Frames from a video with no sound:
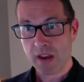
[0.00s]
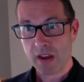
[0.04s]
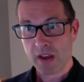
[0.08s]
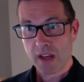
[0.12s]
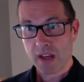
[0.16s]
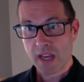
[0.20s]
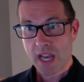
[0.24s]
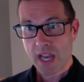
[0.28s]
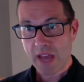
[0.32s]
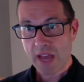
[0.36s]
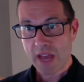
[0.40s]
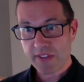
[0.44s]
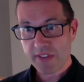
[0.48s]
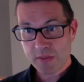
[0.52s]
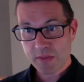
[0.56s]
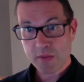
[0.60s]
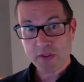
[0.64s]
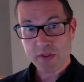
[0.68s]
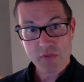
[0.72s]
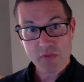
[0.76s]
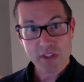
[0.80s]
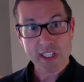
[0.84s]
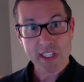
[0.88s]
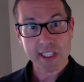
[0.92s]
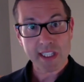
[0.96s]
And this was
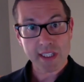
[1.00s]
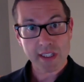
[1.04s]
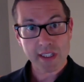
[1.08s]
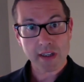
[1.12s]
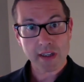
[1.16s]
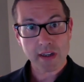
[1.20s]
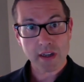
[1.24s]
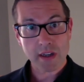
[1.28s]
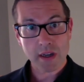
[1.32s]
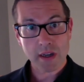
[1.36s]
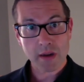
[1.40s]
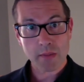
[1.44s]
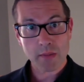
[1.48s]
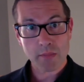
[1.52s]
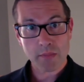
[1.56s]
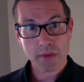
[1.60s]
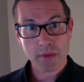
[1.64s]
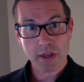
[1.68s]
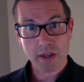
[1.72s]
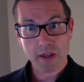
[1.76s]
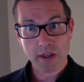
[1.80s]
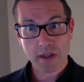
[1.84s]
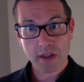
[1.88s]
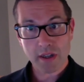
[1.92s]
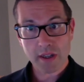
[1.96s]
really,
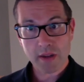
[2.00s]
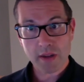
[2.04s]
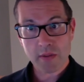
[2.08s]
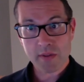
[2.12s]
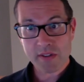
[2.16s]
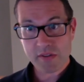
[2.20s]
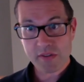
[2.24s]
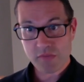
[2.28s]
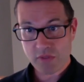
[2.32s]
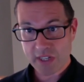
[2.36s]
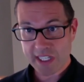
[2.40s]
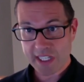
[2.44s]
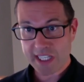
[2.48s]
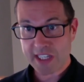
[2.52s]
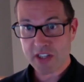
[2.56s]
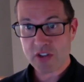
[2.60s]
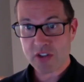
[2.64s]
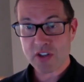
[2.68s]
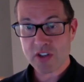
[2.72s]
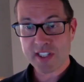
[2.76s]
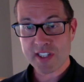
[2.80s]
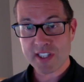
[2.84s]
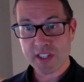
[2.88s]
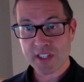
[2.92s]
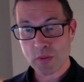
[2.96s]
it was really
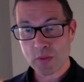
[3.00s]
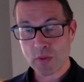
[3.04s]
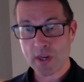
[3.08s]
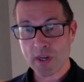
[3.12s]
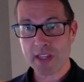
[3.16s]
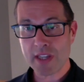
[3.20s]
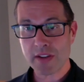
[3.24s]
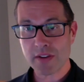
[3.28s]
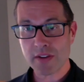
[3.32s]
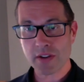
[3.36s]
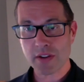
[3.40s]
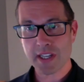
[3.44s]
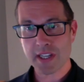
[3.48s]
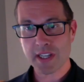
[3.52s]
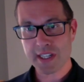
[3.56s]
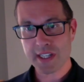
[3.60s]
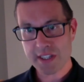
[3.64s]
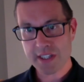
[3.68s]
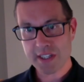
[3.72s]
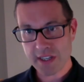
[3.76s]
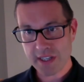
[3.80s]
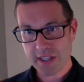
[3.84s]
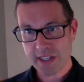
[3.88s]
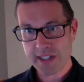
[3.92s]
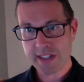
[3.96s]
interesting the way that
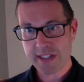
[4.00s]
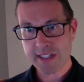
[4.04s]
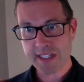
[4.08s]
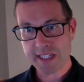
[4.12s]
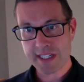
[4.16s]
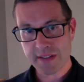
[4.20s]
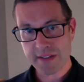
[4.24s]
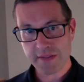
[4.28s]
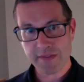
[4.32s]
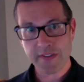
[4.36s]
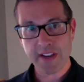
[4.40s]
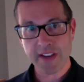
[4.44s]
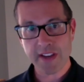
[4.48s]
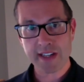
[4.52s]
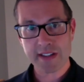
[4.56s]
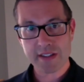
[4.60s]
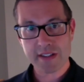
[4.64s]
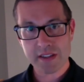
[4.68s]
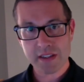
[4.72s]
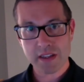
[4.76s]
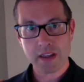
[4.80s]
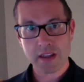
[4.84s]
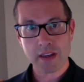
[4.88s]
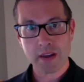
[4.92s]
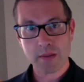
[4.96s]
it did affect
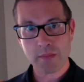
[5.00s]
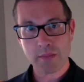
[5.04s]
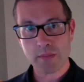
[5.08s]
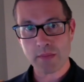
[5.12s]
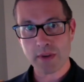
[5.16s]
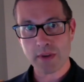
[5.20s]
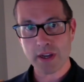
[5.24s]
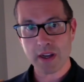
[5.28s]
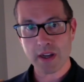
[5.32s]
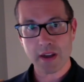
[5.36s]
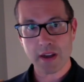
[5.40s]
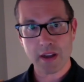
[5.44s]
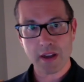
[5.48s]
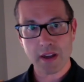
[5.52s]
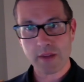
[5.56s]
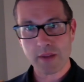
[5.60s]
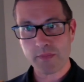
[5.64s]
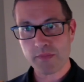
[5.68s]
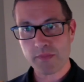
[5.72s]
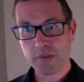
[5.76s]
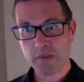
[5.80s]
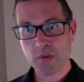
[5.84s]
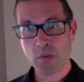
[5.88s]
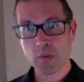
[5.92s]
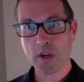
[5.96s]

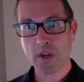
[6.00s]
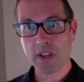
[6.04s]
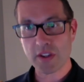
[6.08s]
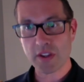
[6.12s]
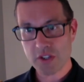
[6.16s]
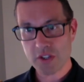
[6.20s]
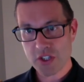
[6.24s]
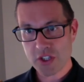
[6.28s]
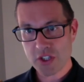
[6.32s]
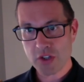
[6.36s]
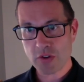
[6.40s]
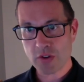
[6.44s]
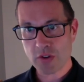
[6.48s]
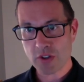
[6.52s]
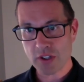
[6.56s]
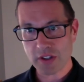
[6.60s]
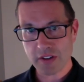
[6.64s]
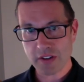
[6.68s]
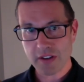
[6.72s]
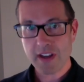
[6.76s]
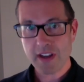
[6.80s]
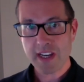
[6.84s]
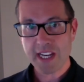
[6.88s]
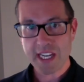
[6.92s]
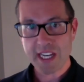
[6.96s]
the way that children
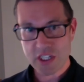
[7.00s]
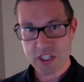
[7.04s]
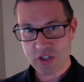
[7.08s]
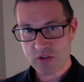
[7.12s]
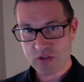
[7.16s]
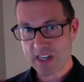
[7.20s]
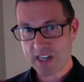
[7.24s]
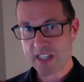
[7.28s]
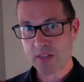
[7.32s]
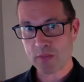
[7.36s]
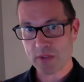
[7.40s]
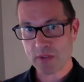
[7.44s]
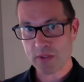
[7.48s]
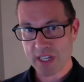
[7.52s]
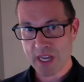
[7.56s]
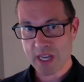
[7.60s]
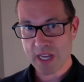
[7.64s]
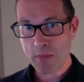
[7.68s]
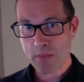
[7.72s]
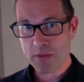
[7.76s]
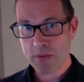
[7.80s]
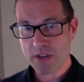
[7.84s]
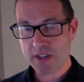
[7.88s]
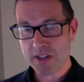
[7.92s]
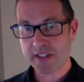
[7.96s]
interacted with
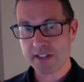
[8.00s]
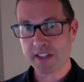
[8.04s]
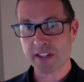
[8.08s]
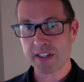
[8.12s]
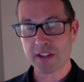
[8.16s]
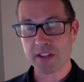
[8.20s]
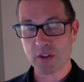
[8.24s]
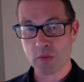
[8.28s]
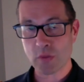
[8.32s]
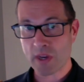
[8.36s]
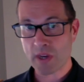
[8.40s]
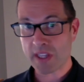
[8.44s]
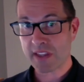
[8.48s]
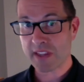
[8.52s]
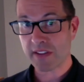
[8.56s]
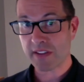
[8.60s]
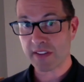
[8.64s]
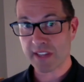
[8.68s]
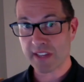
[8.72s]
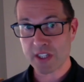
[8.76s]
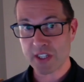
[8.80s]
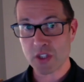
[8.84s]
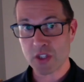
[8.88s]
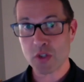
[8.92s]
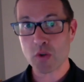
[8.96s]
numbers and the way that
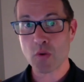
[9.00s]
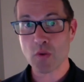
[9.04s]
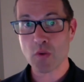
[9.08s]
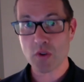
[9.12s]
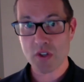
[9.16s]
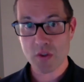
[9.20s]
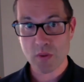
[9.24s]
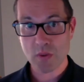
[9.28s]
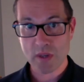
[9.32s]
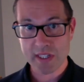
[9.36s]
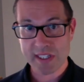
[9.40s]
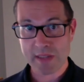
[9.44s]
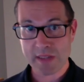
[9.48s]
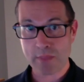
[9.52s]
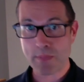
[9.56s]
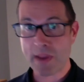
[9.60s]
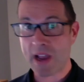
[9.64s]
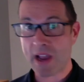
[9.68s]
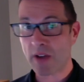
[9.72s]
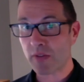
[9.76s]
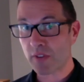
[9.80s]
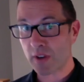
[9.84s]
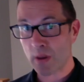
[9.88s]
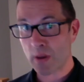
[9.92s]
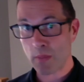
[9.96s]
they talked to us
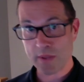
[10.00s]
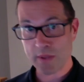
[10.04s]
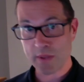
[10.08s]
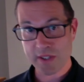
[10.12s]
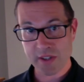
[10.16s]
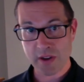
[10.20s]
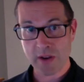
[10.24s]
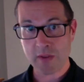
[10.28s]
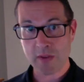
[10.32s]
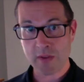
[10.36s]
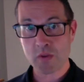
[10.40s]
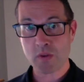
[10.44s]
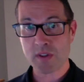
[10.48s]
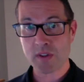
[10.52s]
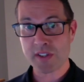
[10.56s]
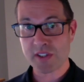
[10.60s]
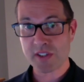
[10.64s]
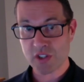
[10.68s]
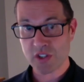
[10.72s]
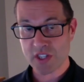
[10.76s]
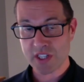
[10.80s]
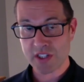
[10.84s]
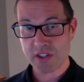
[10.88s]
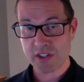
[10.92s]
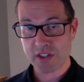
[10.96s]
about the numbers afterwards, the
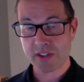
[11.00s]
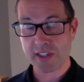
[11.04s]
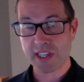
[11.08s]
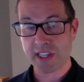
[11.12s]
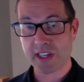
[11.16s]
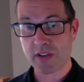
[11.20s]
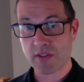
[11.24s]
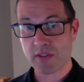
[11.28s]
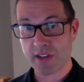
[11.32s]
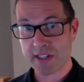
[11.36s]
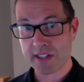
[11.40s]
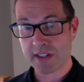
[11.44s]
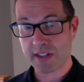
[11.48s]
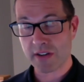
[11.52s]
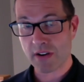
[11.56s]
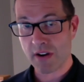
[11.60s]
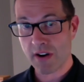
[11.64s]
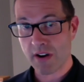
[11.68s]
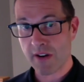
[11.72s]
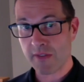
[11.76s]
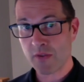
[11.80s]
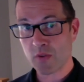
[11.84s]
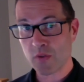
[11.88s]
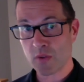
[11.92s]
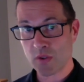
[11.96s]
gestures they created
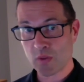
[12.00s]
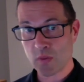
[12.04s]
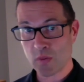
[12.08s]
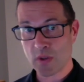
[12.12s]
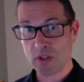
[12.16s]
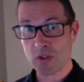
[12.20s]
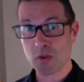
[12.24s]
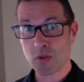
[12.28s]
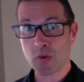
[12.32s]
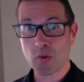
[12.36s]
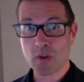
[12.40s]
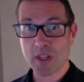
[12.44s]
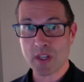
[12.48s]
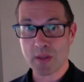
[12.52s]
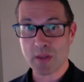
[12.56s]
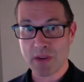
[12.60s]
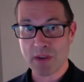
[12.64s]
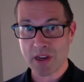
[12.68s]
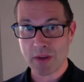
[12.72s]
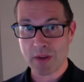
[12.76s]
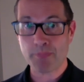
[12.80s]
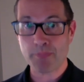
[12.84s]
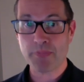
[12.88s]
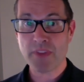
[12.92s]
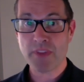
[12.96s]
afterwards when talking
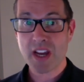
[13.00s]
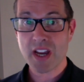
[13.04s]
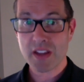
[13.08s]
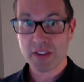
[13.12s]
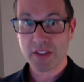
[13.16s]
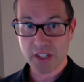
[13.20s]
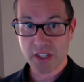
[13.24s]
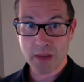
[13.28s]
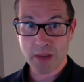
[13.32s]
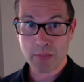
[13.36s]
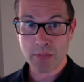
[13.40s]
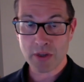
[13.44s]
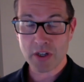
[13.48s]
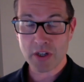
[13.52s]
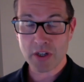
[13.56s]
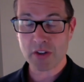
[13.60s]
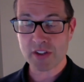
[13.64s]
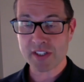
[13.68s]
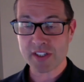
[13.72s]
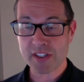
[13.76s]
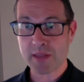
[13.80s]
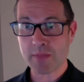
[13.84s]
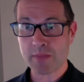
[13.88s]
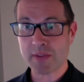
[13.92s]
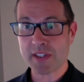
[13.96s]
about the number
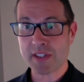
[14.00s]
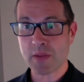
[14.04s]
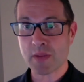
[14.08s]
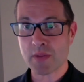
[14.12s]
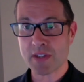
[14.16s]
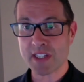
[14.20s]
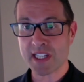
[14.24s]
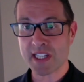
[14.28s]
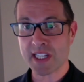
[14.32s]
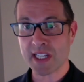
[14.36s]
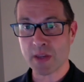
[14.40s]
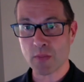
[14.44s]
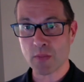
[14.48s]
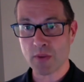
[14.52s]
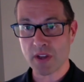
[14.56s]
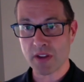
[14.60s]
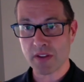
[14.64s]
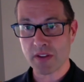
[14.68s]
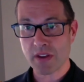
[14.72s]
concepts they were dealing with.